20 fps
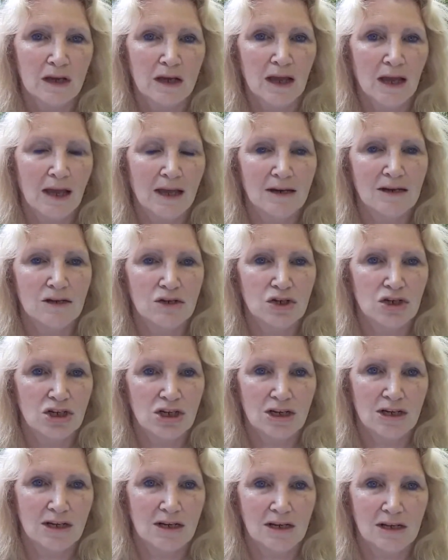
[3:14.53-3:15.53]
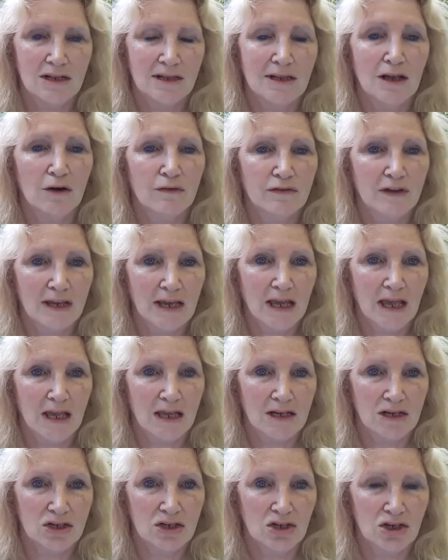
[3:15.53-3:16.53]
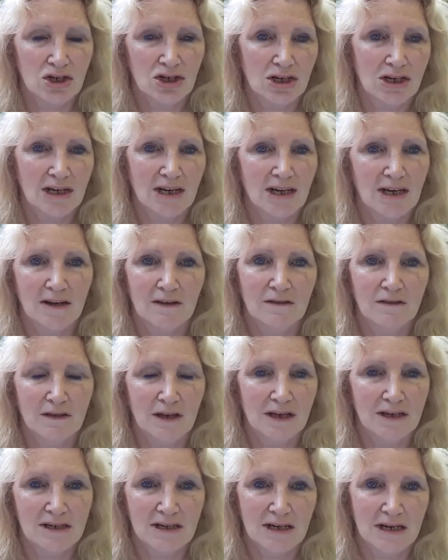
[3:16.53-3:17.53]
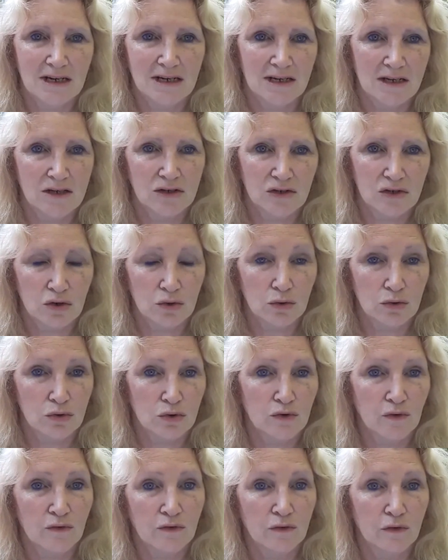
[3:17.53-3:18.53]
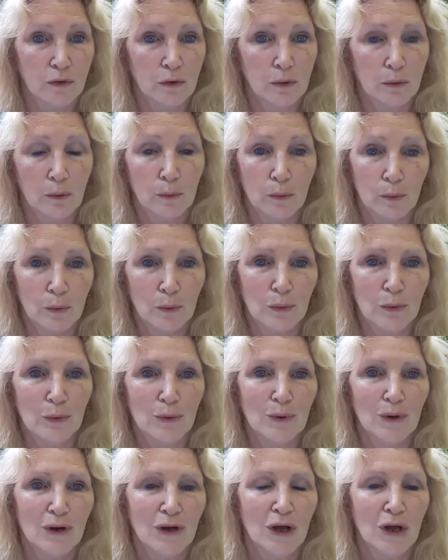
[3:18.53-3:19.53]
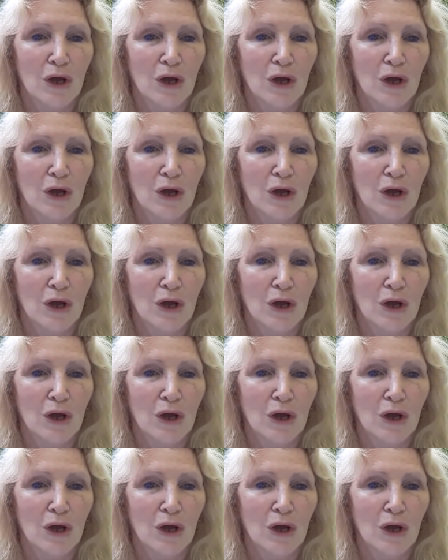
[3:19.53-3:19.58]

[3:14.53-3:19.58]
energy, loving energy that is good for all